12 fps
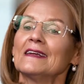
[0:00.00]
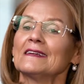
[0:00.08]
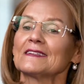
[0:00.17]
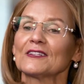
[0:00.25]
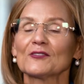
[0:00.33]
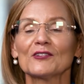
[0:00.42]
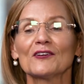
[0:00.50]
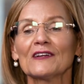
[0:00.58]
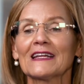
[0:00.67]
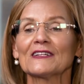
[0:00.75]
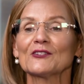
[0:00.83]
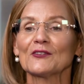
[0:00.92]
So
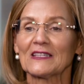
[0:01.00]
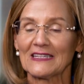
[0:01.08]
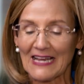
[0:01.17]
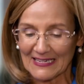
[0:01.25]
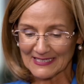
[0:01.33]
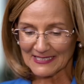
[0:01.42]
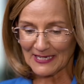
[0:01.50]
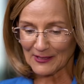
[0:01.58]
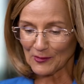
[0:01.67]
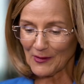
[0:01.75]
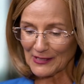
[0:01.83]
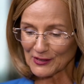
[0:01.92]
turning to the next set of
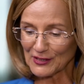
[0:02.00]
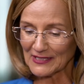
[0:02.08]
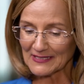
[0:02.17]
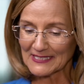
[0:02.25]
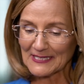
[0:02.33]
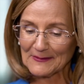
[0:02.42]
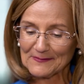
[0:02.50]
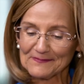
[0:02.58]
questions.